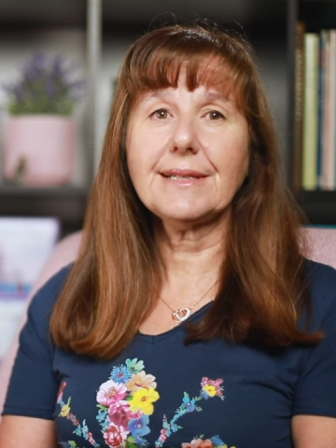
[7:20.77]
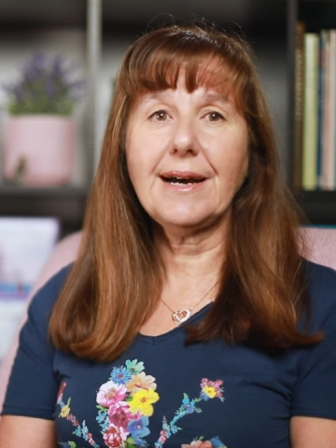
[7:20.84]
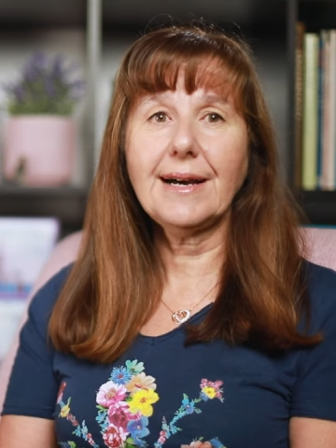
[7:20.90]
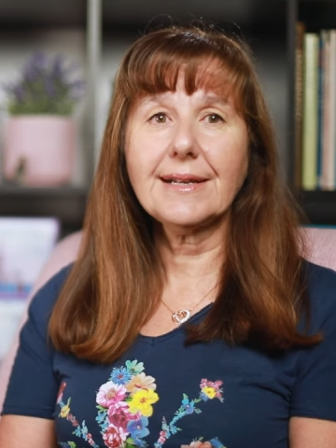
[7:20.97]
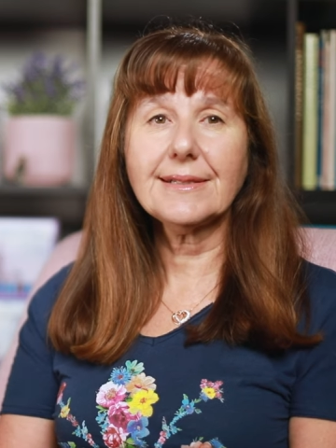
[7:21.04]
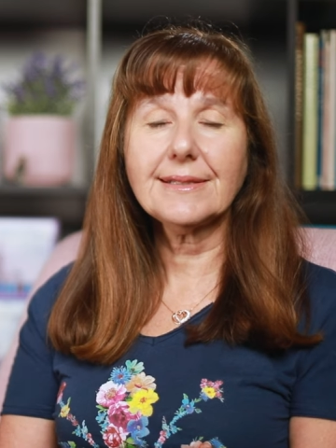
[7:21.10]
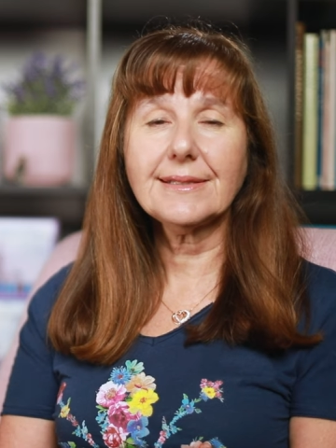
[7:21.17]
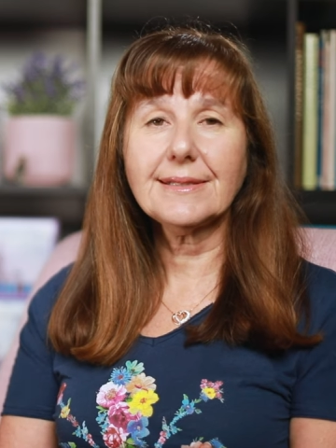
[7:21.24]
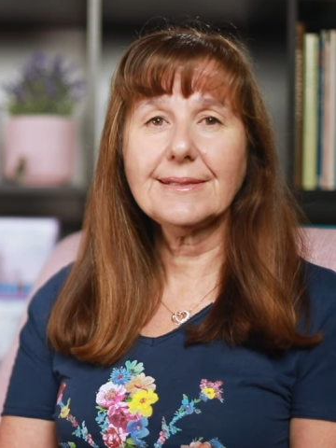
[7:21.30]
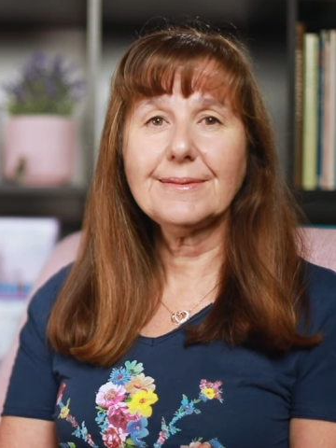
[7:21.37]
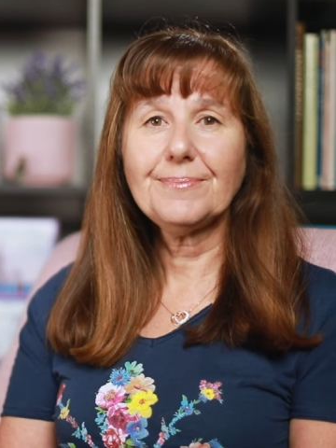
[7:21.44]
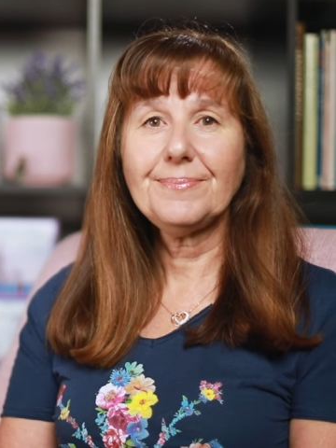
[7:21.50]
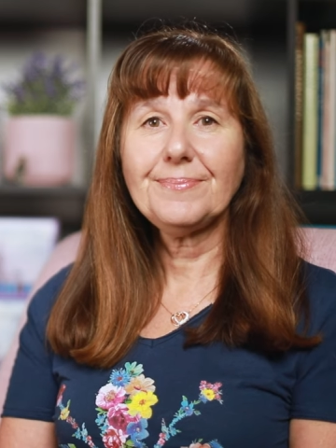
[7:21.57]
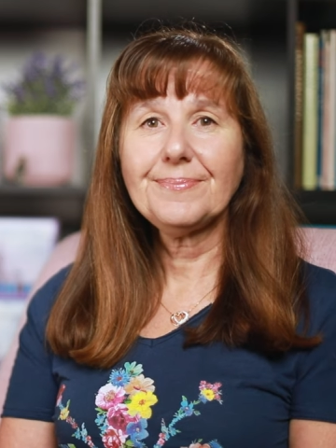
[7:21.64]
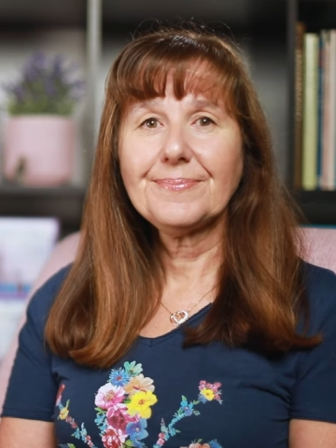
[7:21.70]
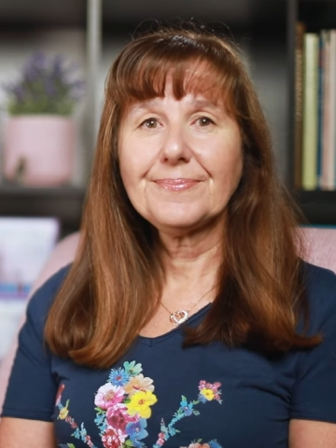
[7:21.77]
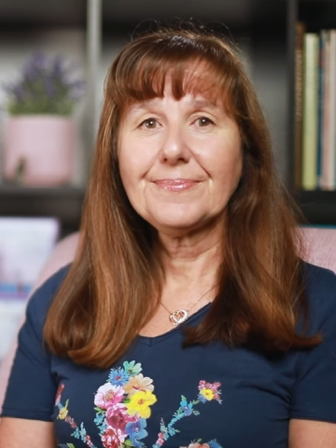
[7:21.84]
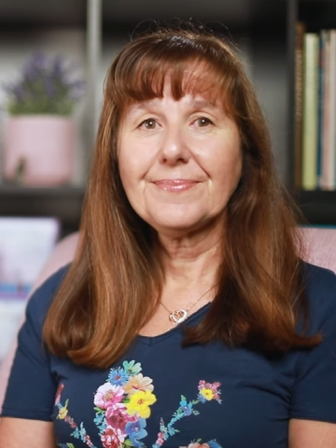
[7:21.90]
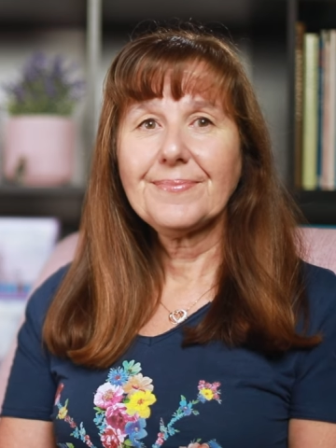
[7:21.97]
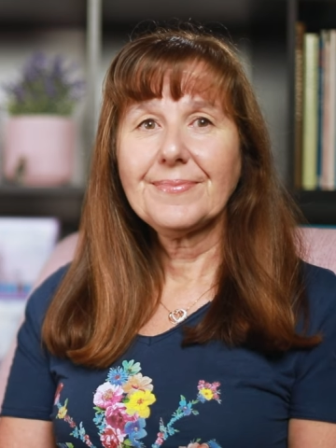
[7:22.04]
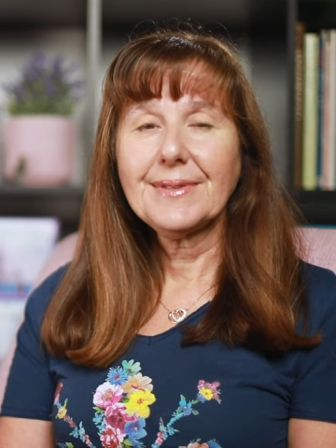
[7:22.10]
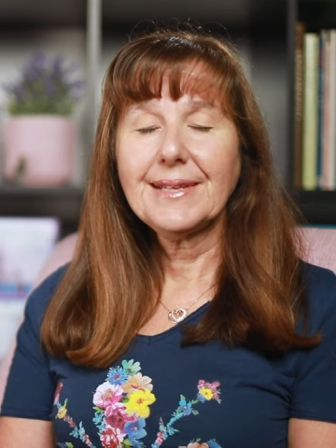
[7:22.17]
artists.
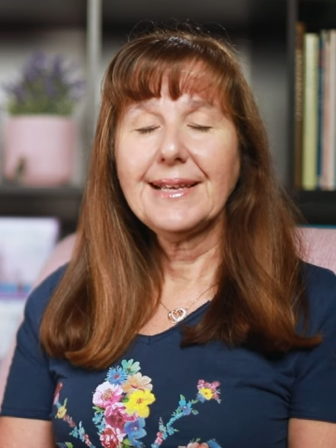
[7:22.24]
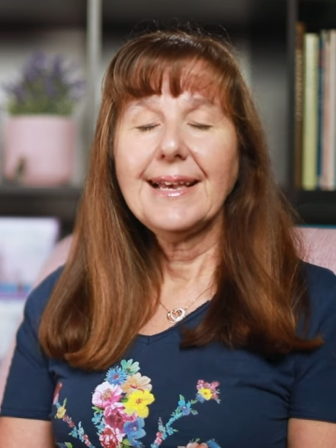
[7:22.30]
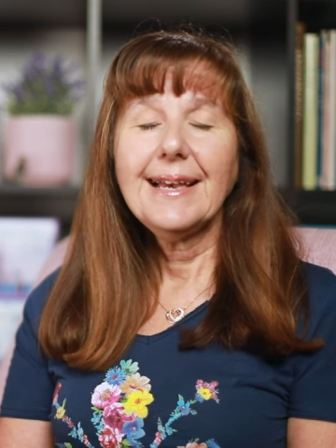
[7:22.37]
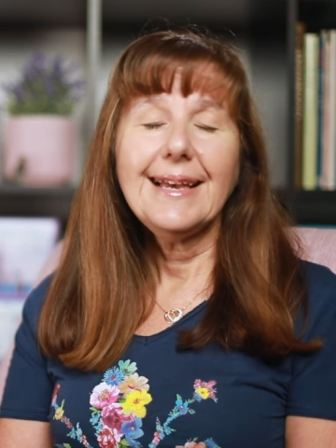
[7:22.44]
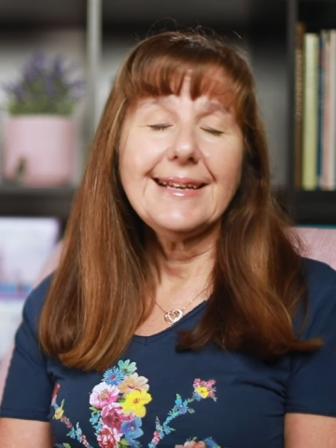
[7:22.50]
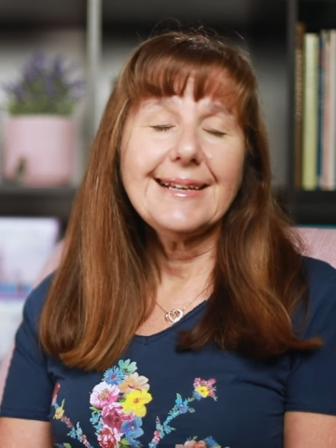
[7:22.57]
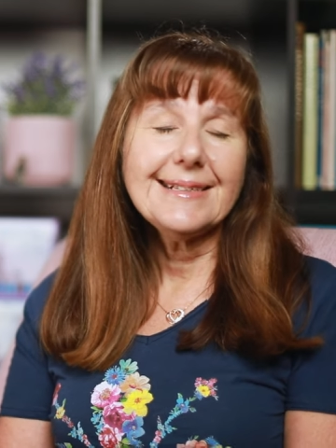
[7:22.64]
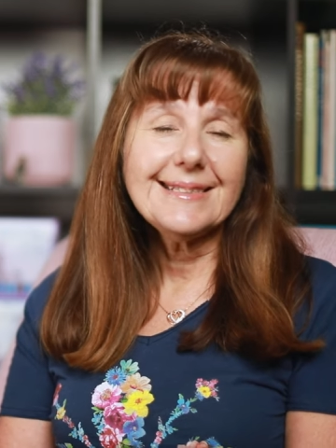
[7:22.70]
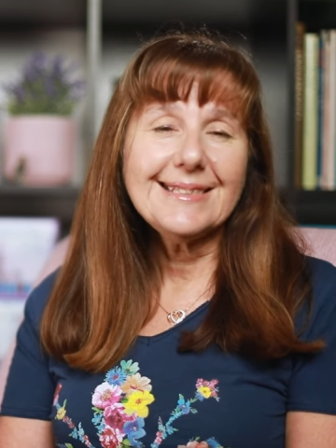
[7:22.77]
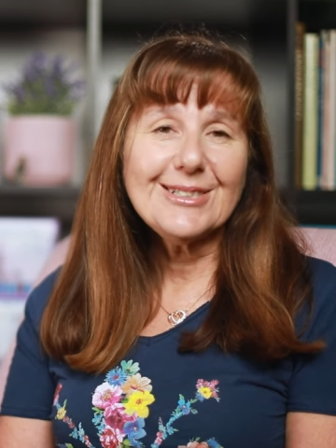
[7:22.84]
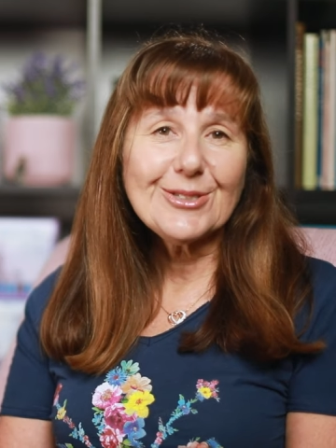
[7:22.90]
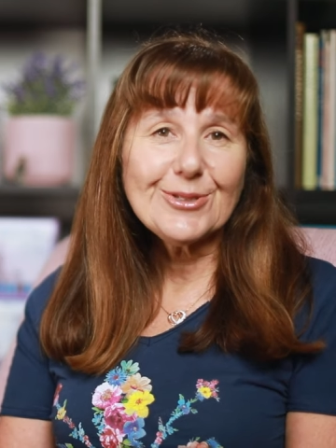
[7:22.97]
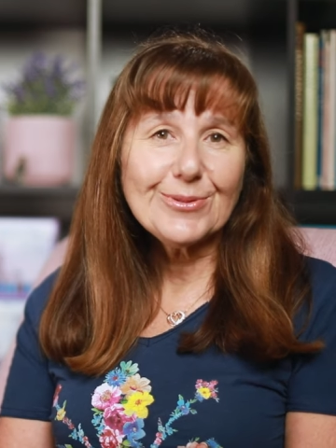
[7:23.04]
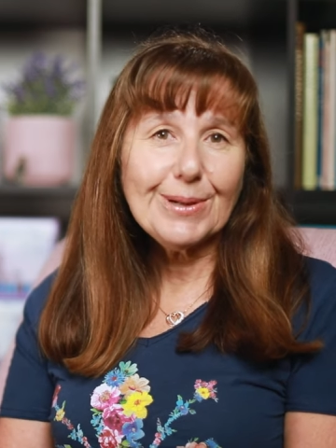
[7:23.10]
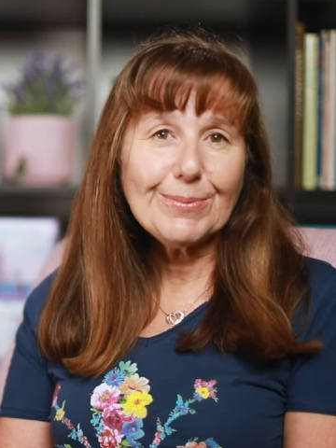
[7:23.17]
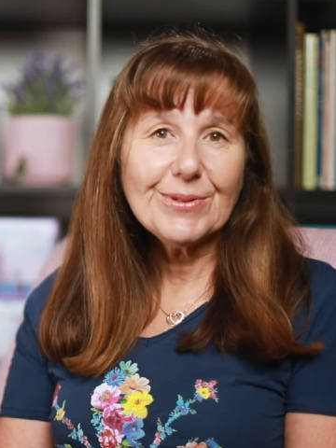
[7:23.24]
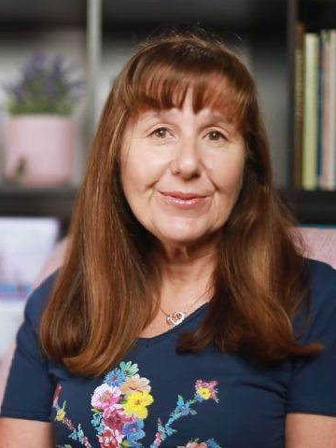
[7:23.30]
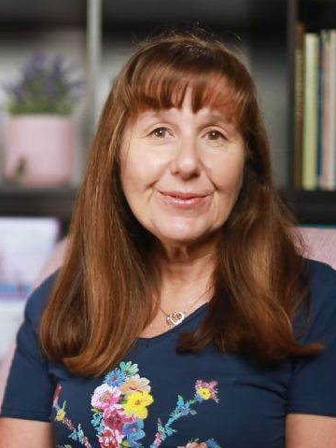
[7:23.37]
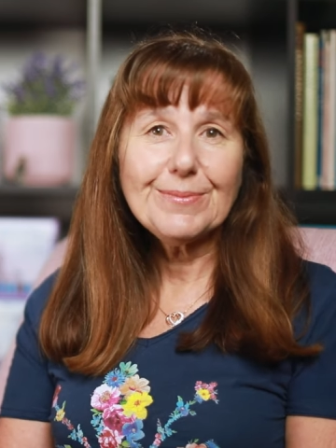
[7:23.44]
He gets in trouble